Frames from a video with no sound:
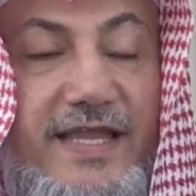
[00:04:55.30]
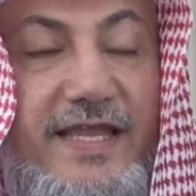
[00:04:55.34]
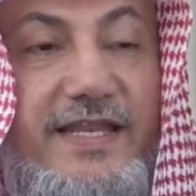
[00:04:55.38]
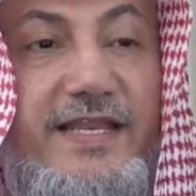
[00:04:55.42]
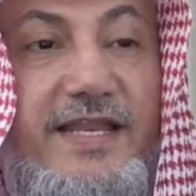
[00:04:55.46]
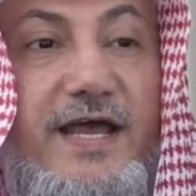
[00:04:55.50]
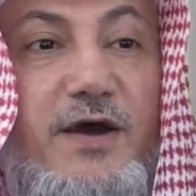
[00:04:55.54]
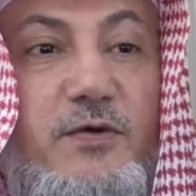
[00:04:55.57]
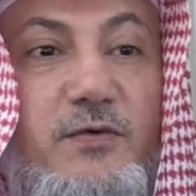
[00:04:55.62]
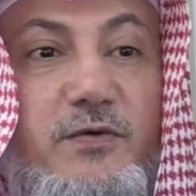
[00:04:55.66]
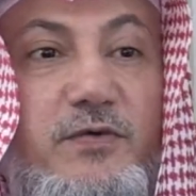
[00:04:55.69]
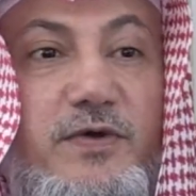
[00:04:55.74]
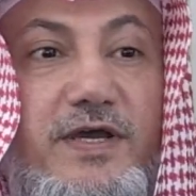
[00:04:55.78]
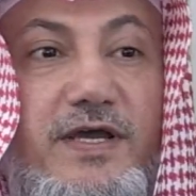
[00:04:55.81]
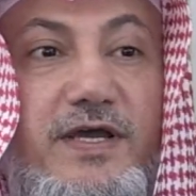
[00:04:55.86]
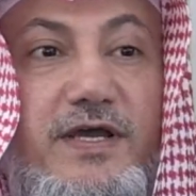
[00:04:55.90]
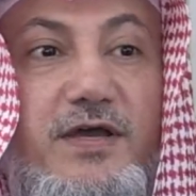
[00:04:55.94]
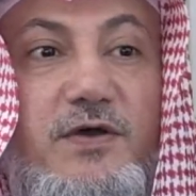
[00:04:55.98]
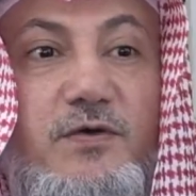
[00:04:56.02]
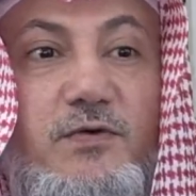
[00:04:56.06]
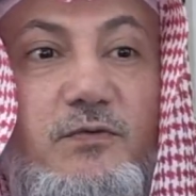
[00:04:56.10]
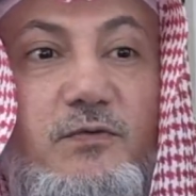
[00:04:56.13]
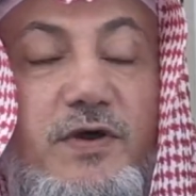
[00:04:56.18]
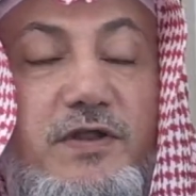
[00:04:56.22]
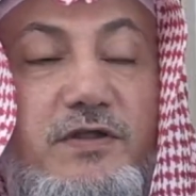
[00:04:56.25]
Now,
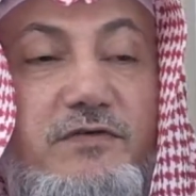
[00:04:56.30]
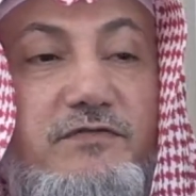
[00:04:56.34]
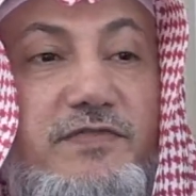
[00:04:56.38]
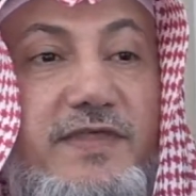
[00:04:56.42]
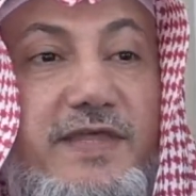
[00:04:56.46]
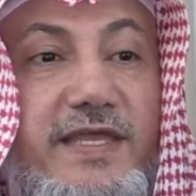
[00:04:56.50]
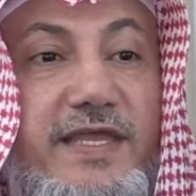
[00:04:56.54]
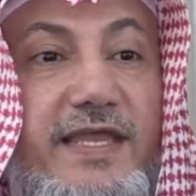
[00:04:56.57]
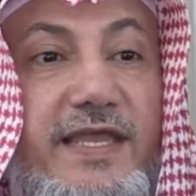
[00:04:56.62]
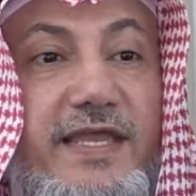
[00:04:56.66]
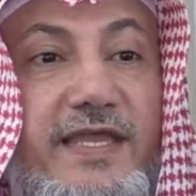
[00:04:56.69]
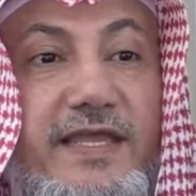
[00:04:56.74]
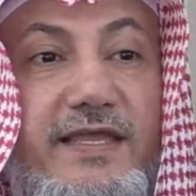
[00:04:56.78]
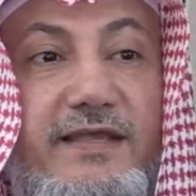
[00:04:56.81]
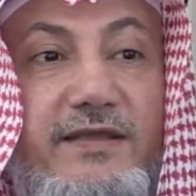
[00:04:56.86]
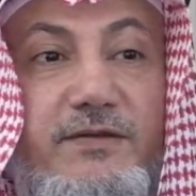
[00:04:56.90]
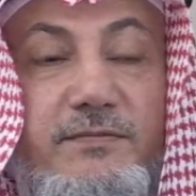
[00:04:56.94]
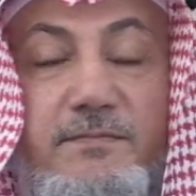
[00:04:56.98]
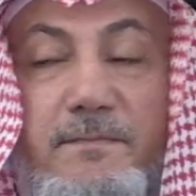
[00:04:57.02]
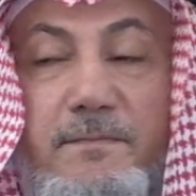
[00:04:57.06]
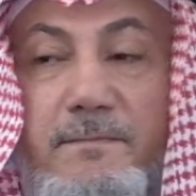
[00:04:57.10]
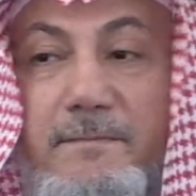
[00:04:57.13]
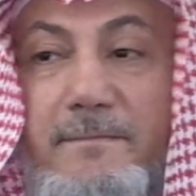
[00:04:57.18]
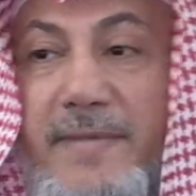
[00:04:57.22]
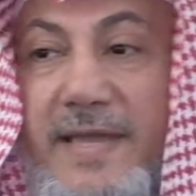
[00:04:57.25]
one of the
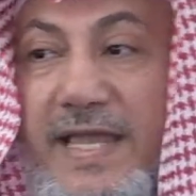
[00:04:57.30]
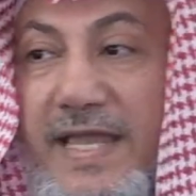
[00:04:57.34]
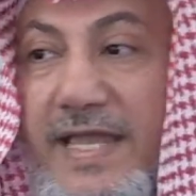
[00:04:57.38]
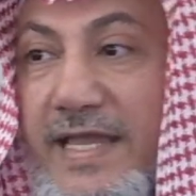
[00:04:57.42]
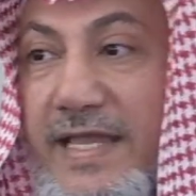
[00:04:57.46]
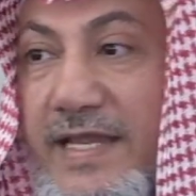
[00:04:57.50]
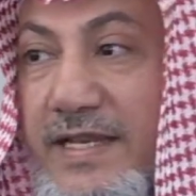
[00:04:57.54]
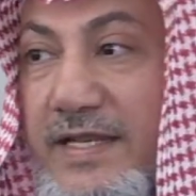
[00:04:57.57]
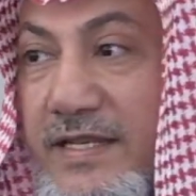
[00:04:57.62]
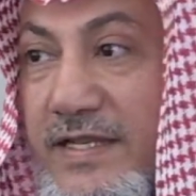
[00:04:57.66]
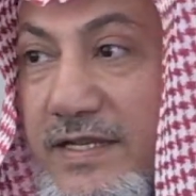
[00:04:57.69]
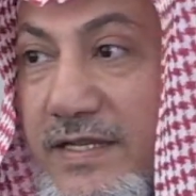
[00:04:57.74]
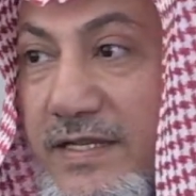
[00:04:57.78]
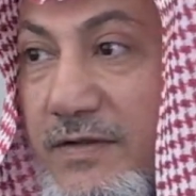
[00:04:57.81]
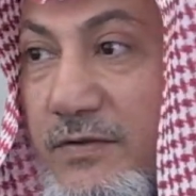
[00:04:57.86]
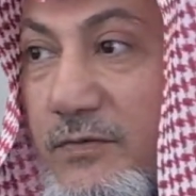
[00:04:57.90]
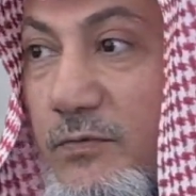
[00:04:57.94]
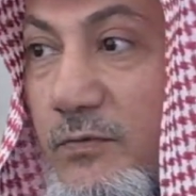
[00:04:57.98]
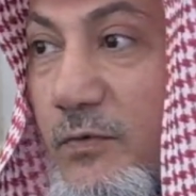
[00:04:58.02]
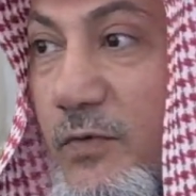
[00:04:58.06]
main